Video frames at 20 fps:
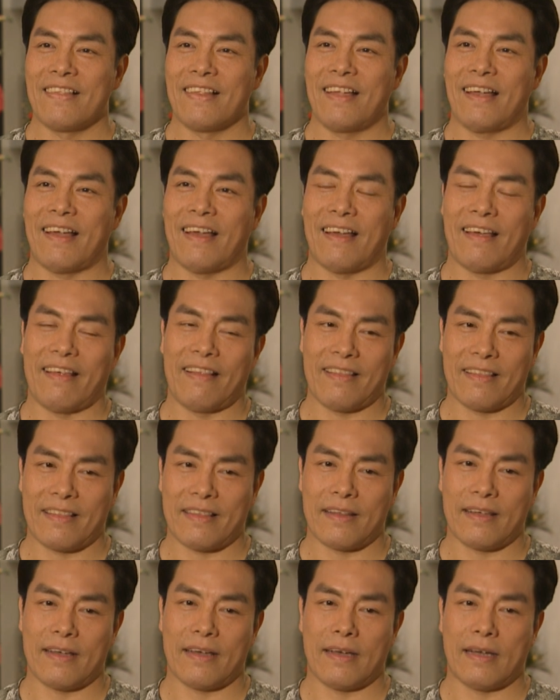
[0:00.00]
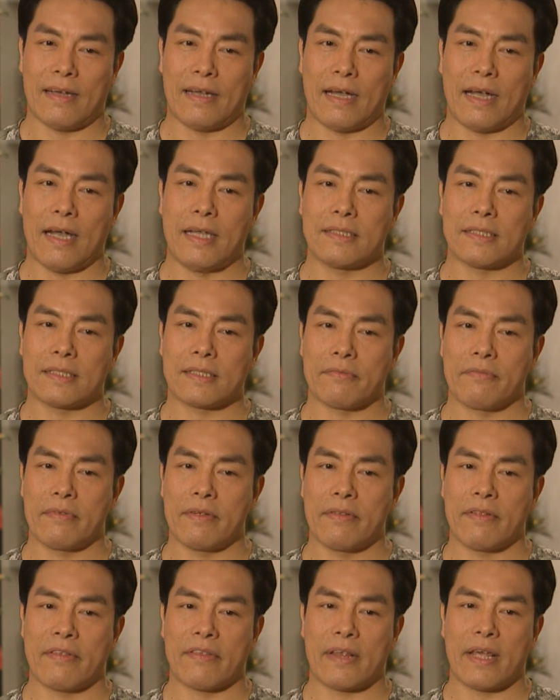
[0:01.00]
And I just
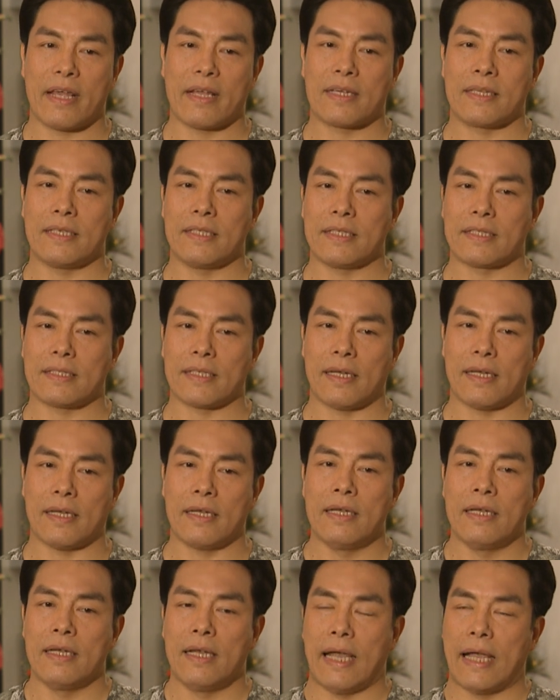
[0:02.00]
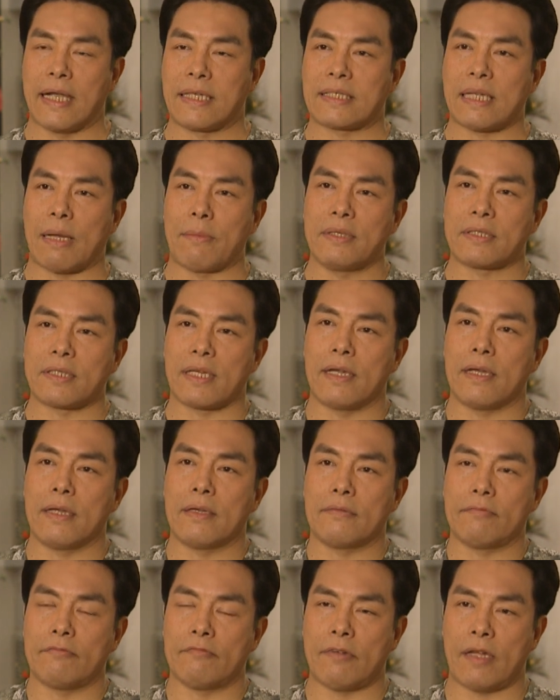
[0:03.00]
really think he's a
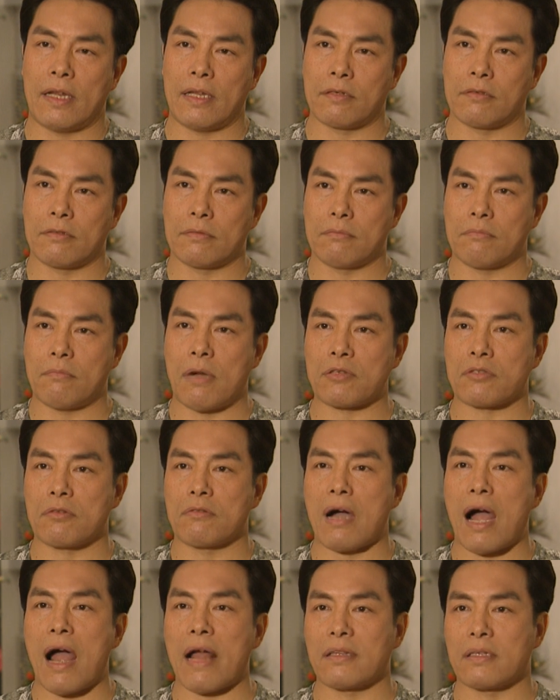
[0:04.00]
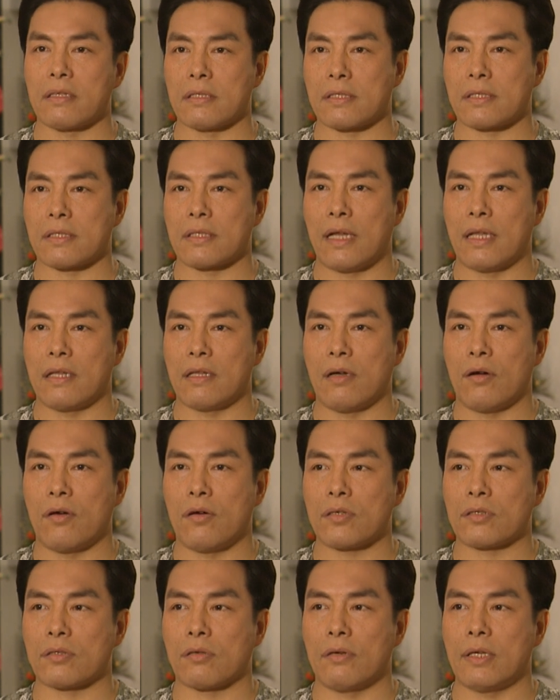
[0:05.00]
very good martial artist, and
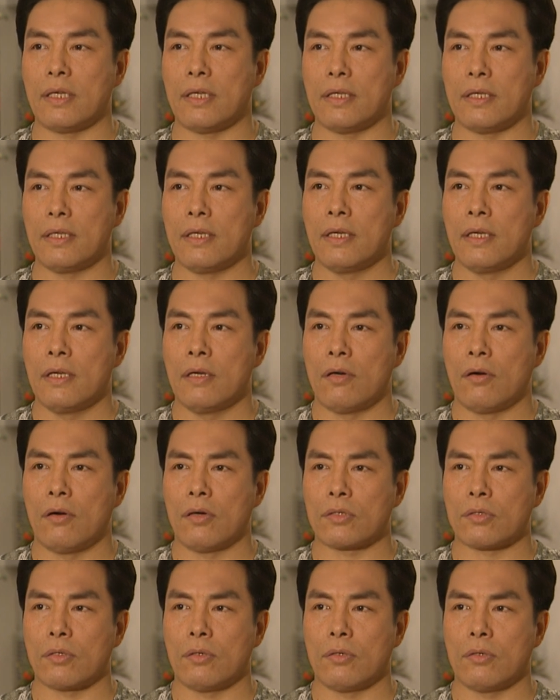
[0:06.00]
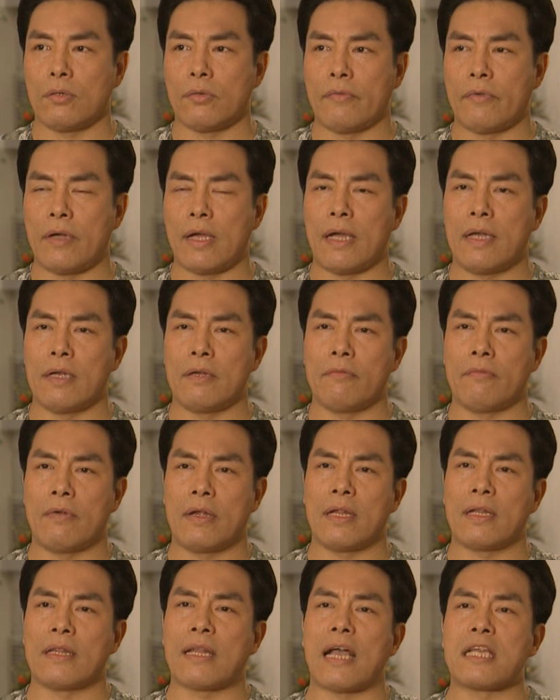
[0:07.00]
also he also a
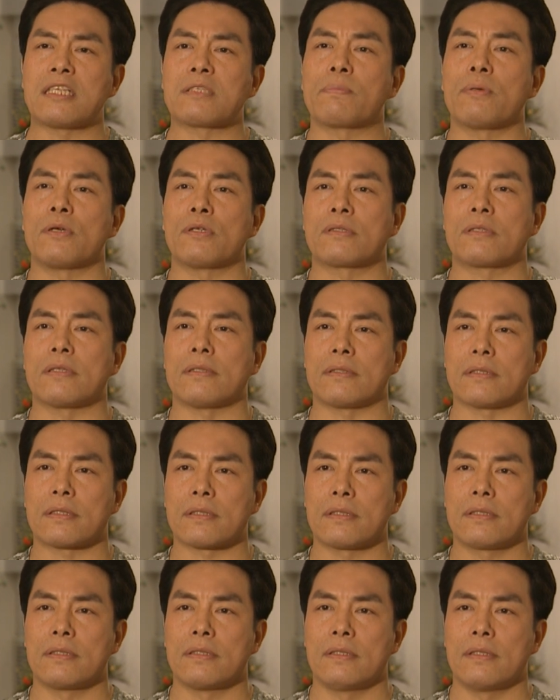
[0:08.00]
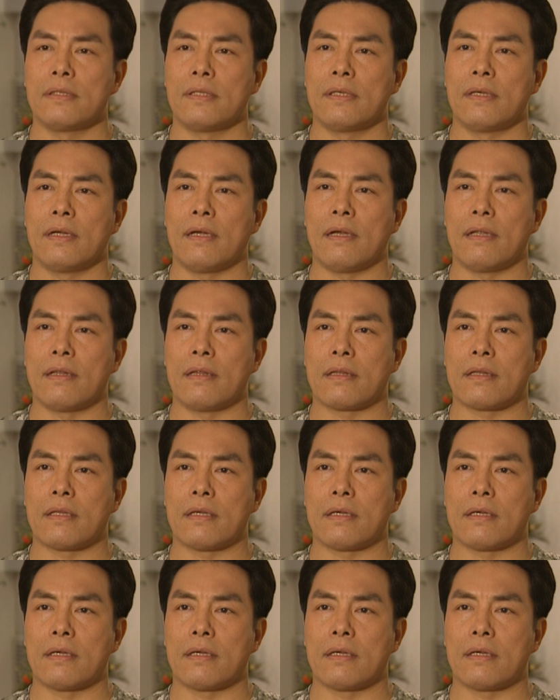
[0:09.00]
very nice person, and